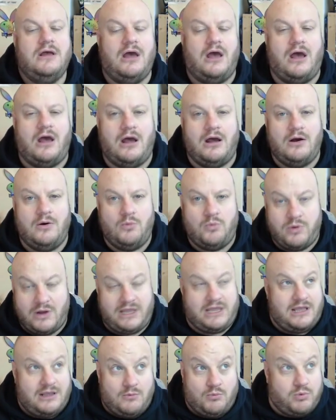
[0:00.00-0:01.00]
Uh,
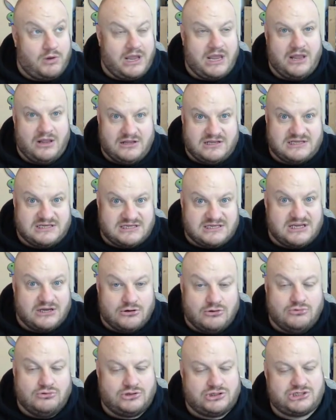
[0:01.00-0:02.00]
we we
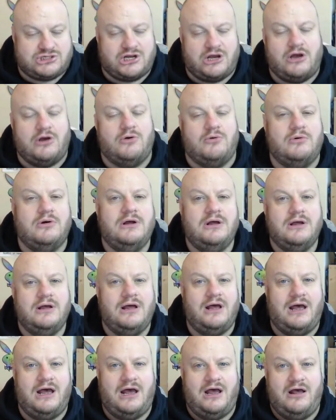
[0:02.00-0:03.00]
still show
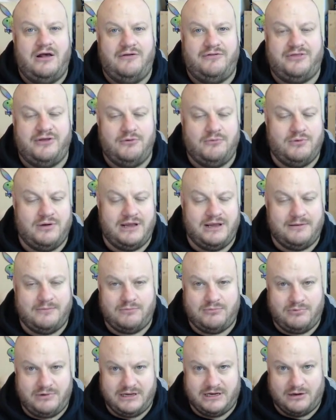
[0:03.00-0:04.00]
uh, that we're
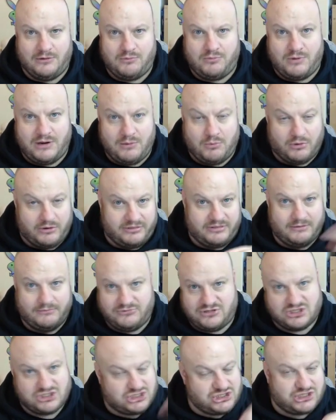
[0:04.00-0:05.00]
you know we want
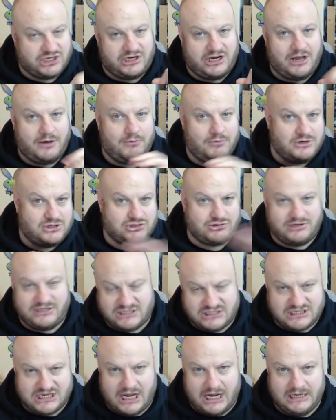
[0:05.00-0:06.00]
them to shut up. We're trying to
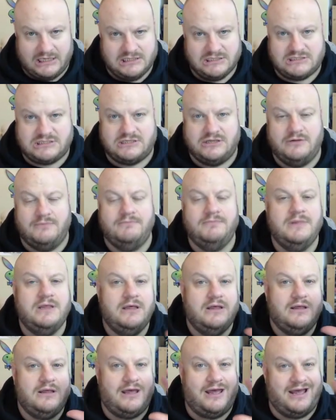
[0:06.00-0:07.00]
silence them.
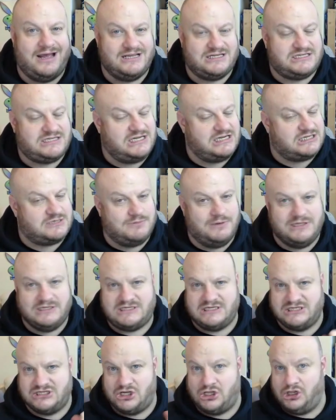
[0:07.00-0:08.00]
Uh, six
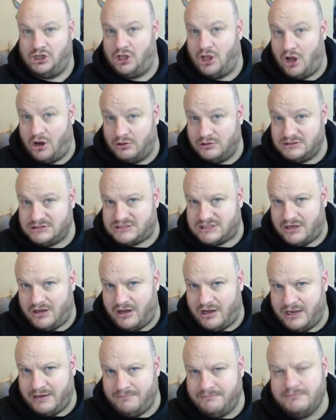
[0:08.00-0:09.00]
months is a long
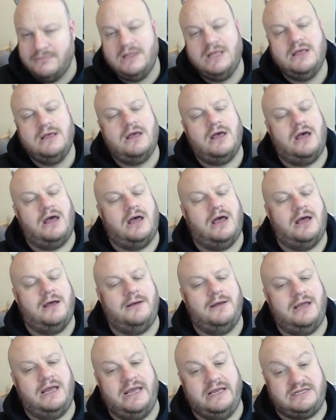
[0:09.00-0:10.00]
time,
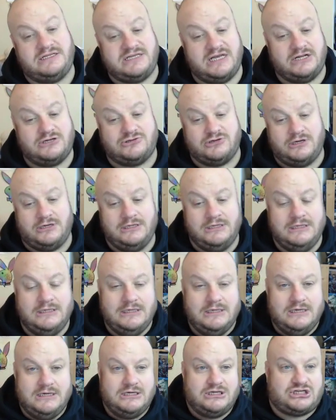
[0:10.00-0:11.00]
uh, etc.
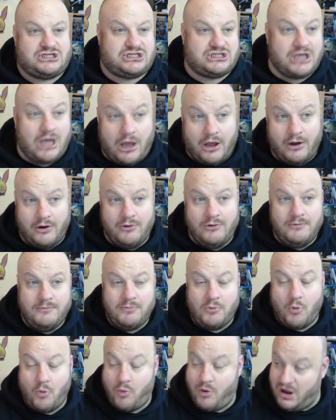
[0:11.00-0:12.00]
So
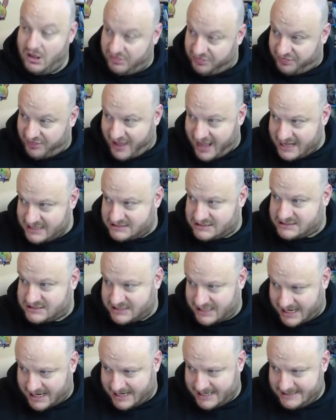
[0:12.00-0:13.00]
with that
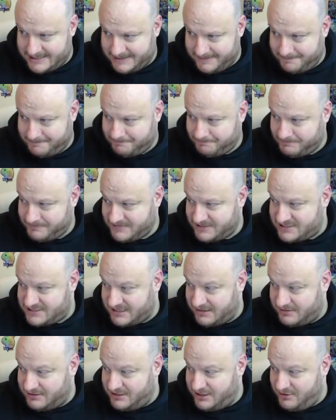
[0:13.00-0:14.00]
said,
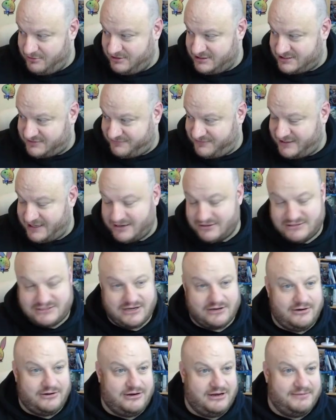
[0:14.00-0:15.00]
I know this video is
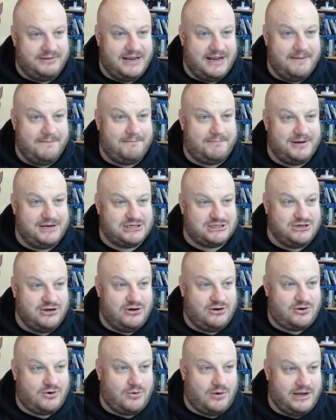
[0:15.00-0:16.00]
going on a bit, but it's
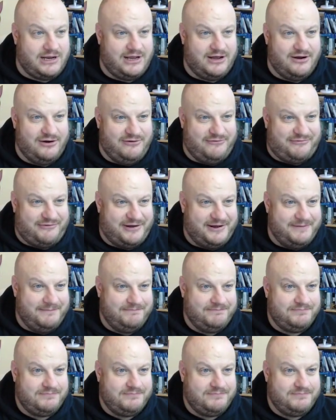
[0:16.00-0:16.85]
not quite over.